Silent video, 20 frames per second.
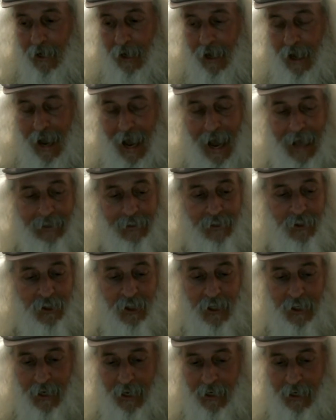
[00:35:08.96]
hadn't
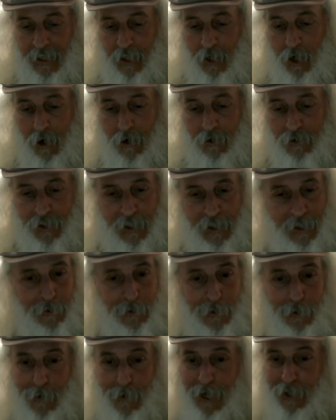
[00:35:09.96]
seen any cars in either
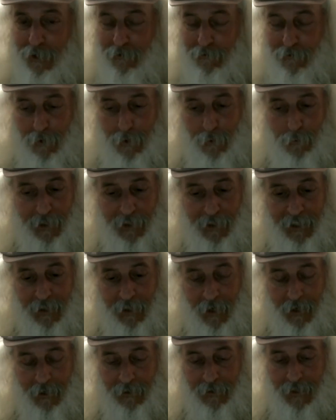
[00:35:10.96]
direction for a really
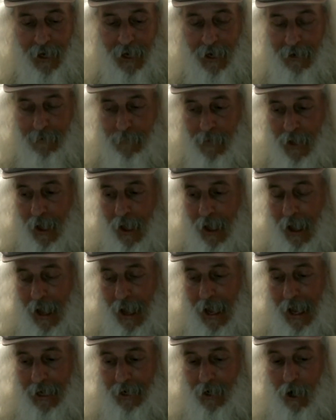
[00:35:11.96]
long time.
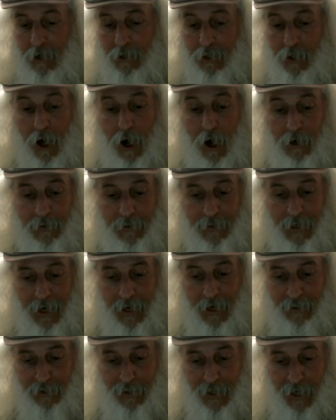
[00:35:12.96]
And our car
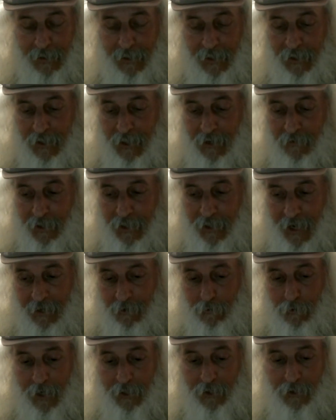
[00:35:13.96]
dies 1978
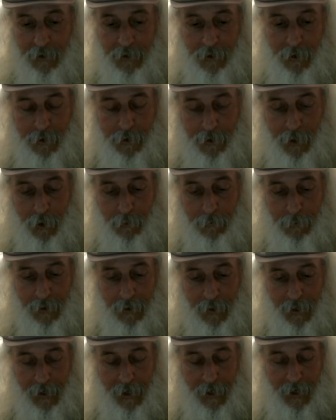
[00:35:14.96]
Chrysler Cordoba,
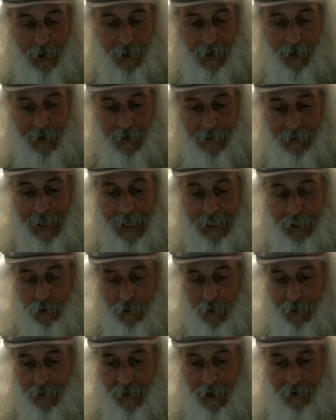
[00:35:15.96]
uh,
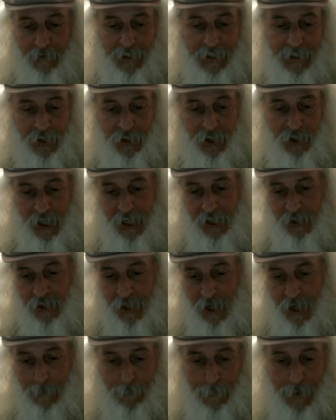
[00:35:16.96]
electric, everything seized
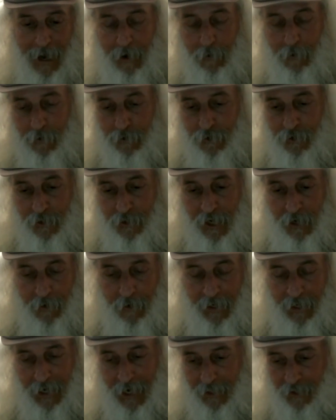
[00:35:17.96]
up, power
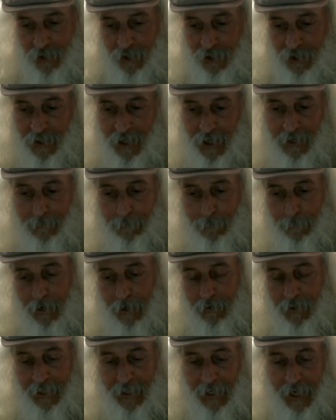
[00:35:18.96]
steering. And I just got
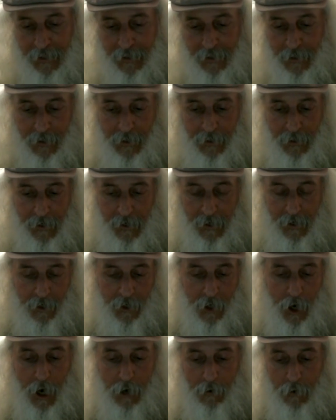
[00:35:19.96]
barely got the
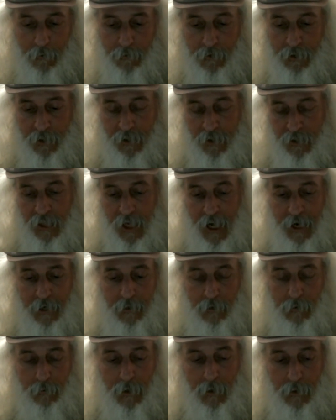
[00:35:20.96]
car over to the side of the
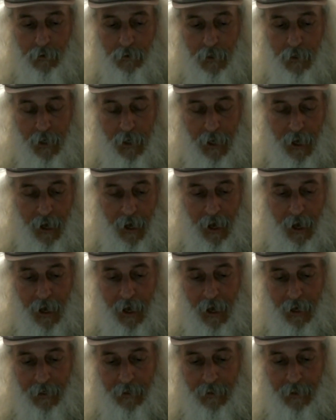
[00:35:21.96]
road.
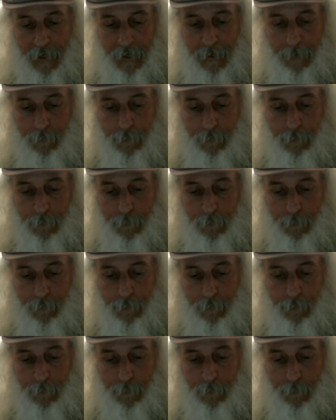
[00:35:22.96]
And uh,